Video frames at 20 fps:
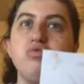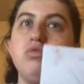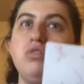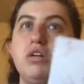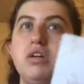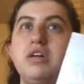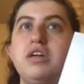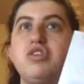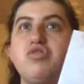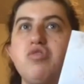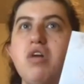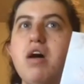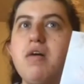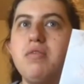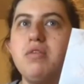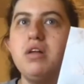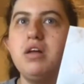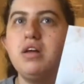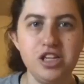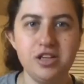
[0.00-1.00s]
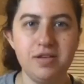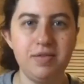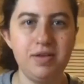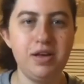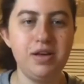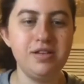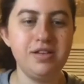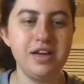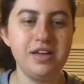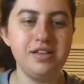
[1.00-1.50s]
literally traveling. I'm
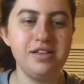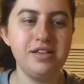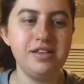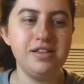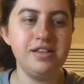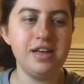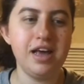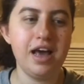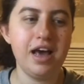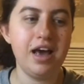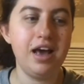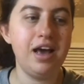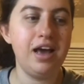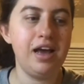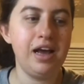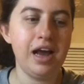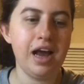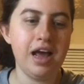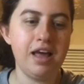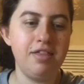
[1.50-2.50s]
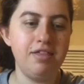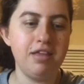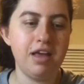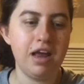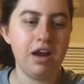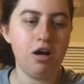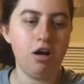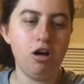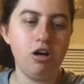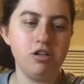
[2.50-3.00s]
gonna use that today,
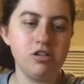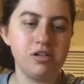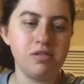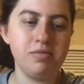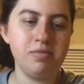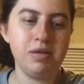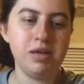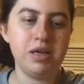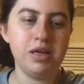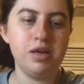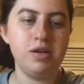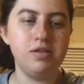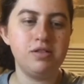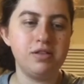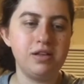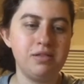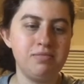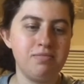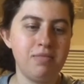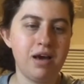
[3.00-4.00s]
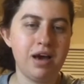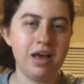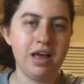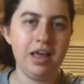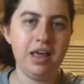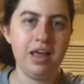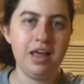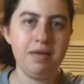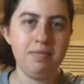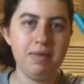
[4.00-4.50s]
and then also gonna be using
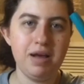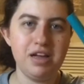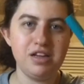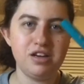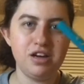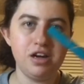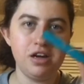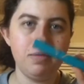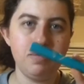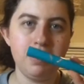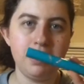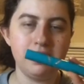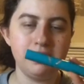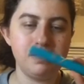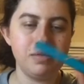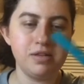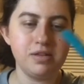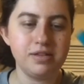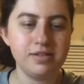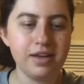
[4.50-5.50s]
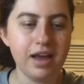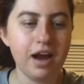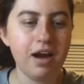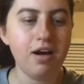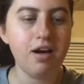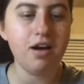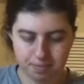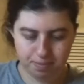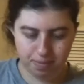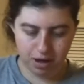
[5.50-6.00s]
my BH Cosmetics
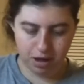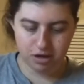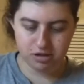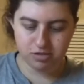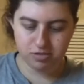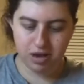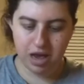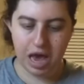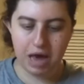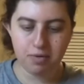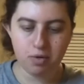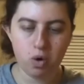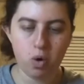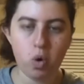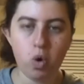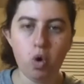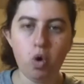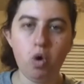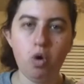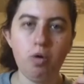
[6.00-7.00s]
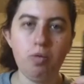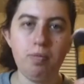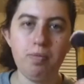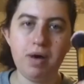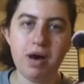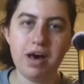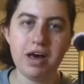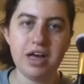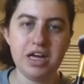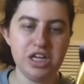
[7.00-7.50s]
mascara. I also have a whole
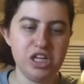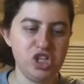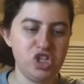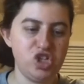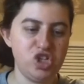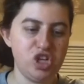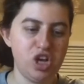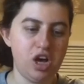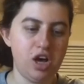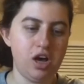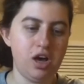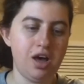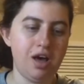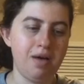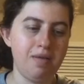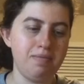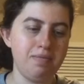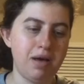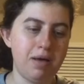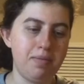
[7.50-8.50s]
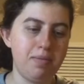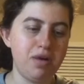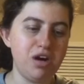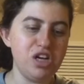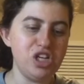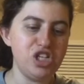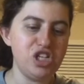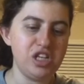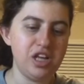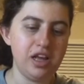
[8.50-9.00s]
bunch of my
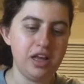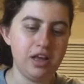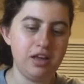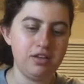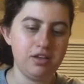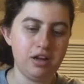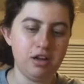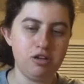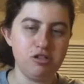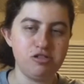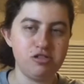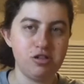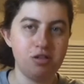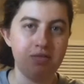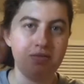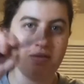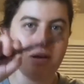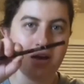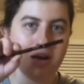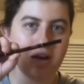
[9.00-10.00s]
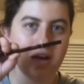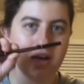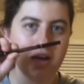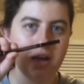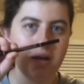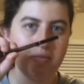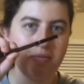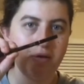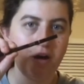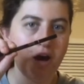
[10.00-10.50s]
brushes and also
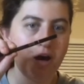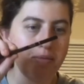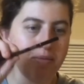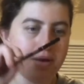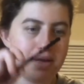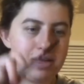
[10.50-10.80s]
my brow